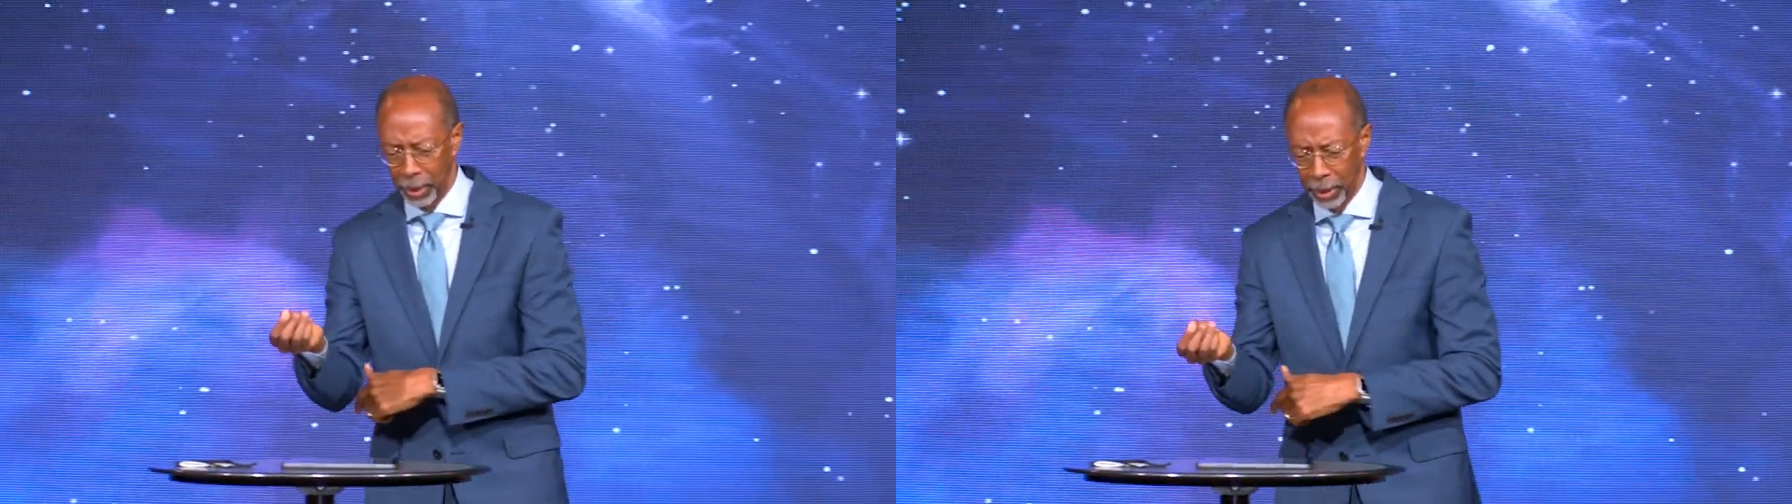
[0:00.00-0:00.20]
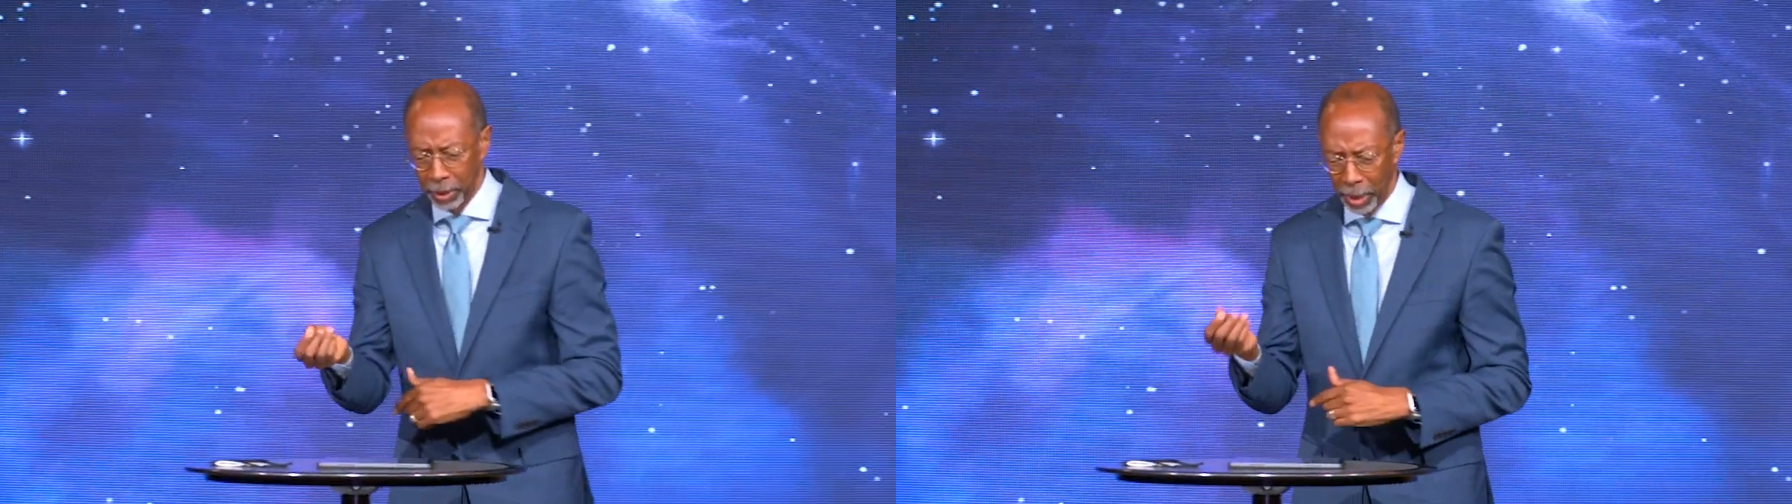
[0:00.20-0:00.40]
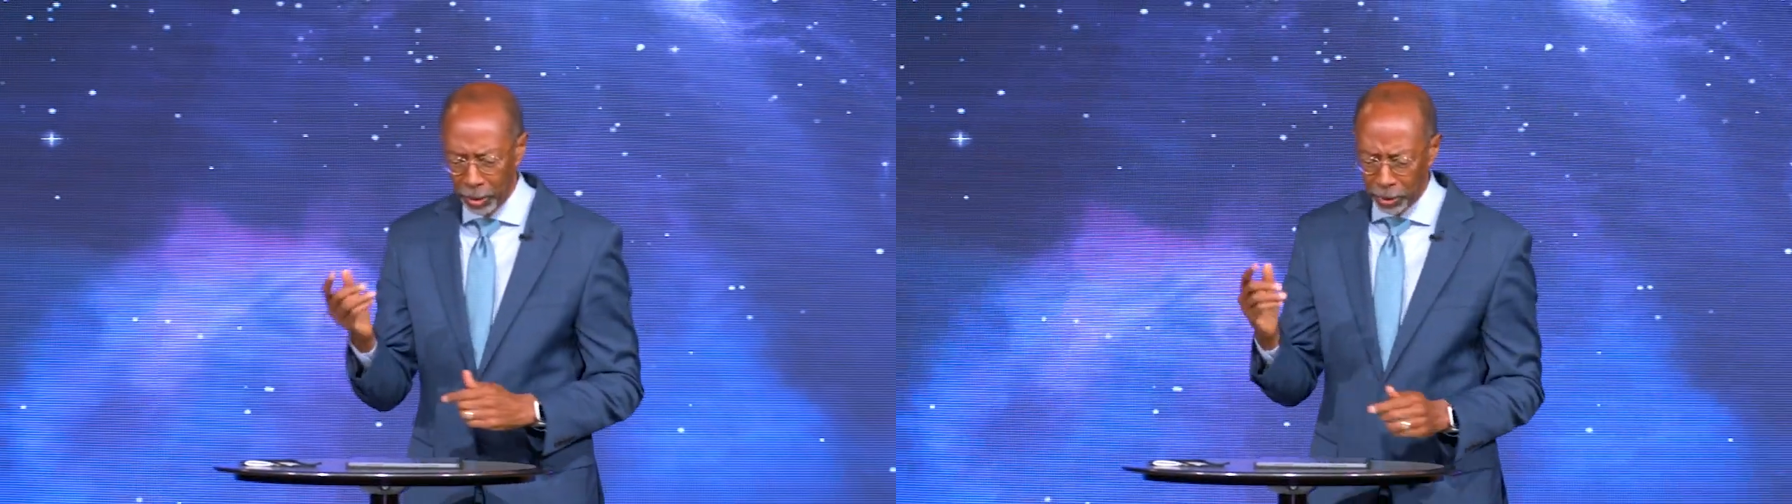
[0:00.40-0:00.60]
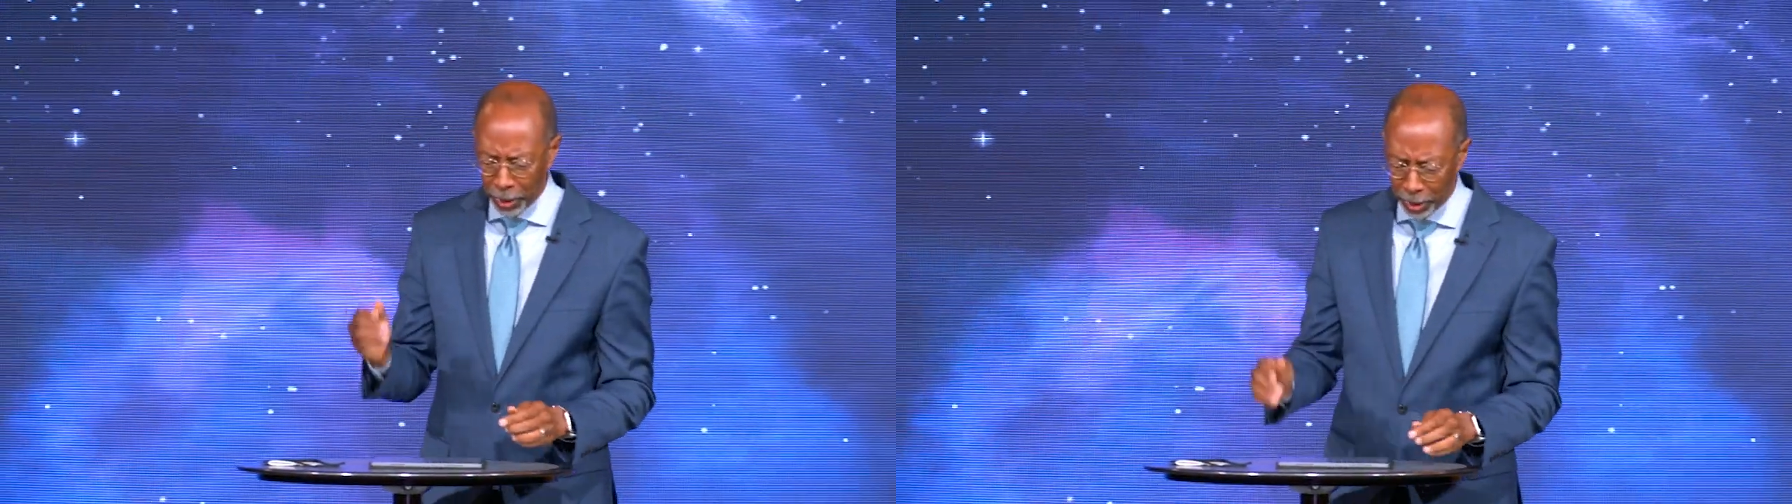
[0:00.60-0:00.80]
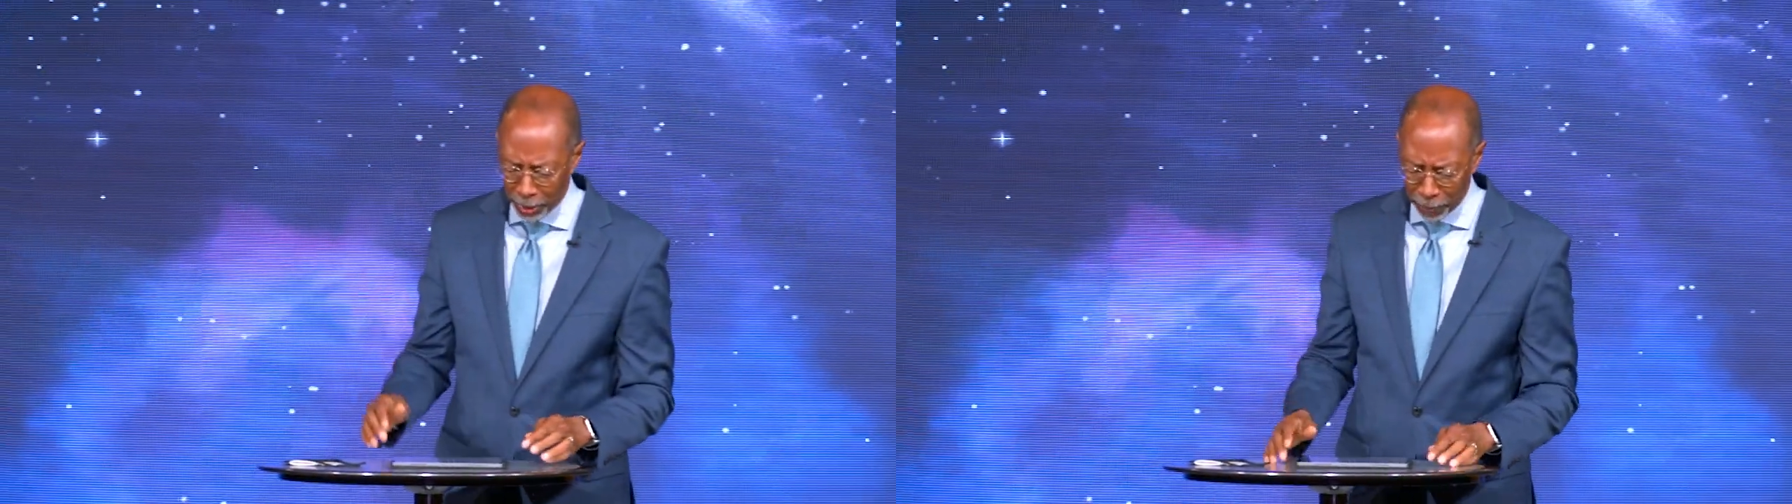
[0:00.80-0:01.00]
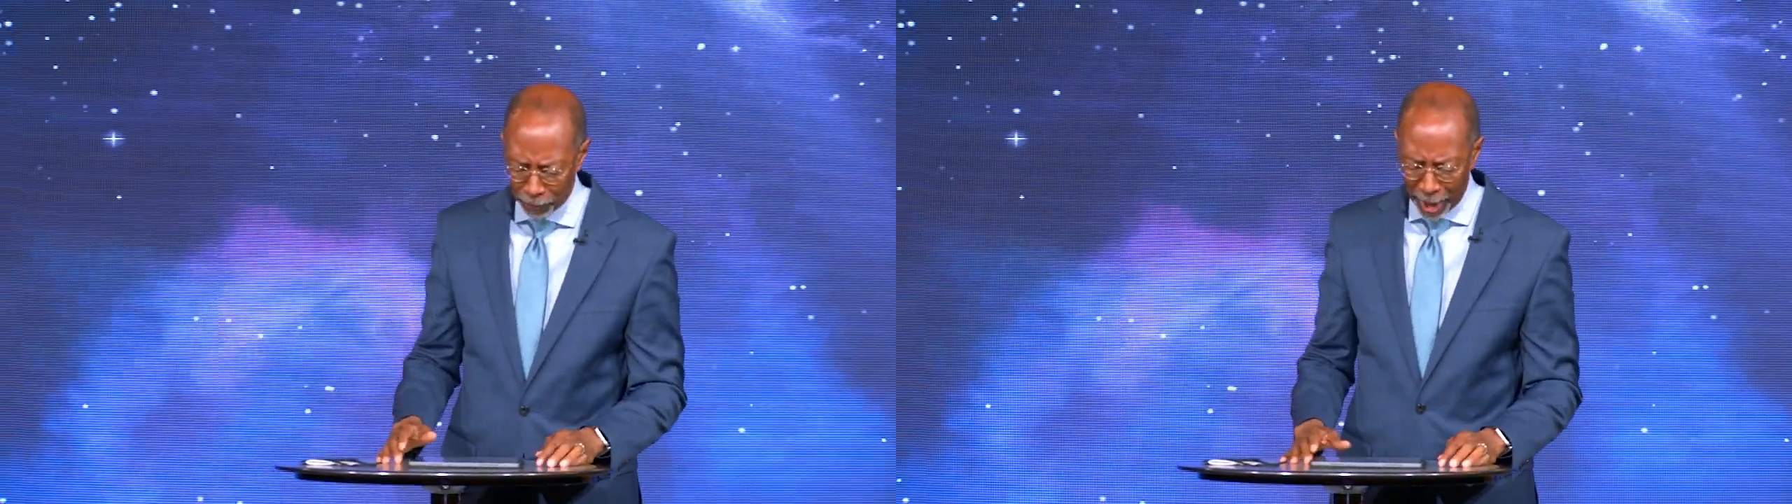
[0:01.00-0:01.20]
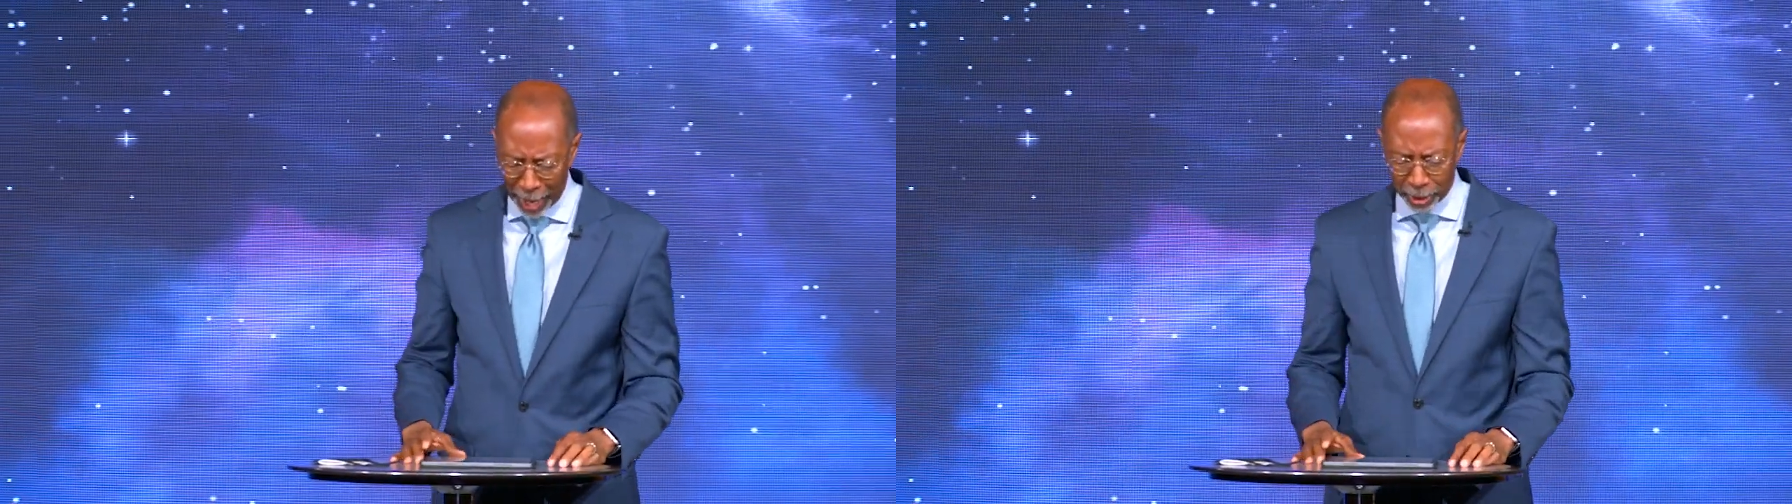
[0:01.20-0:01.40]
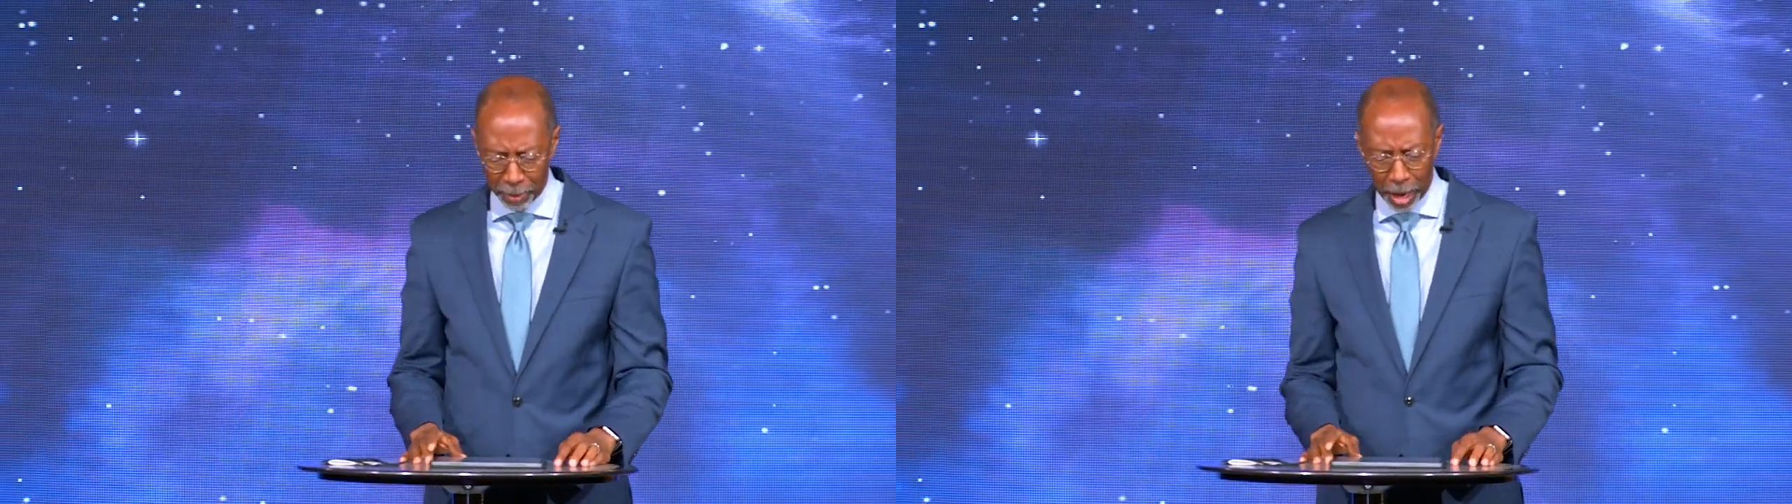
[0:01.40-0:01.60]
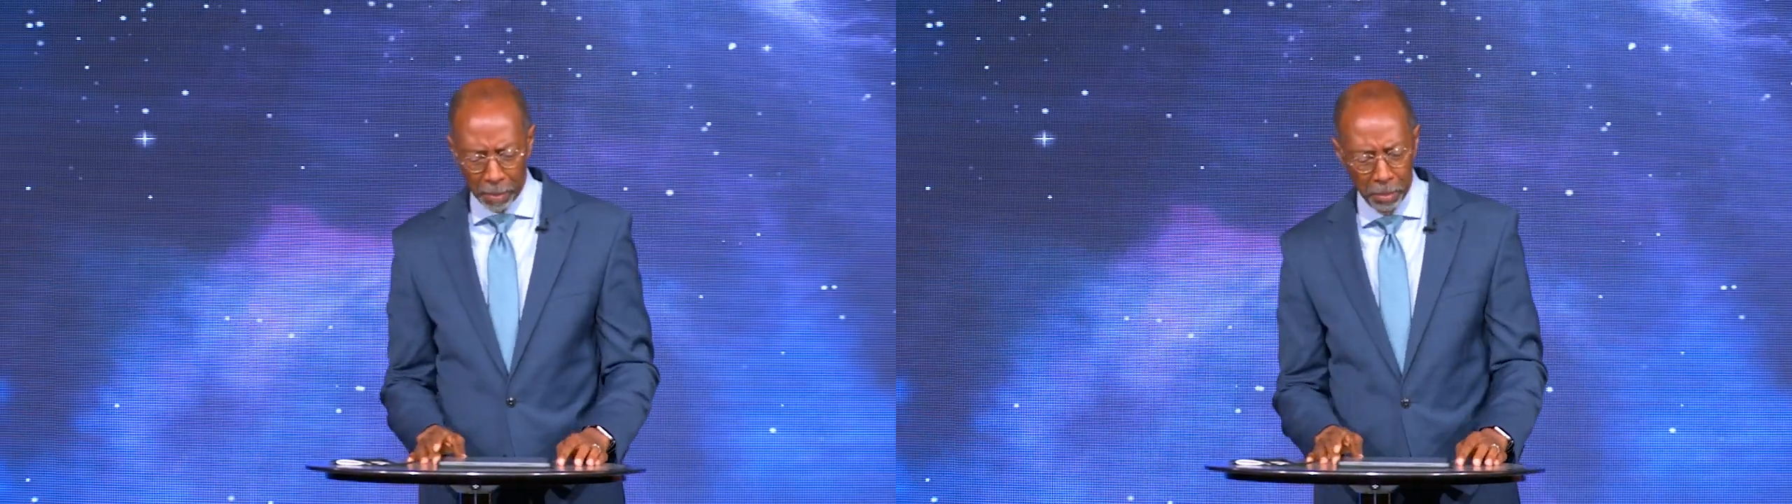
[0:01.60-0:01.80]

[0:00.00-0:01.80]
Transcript: Some interesting facts about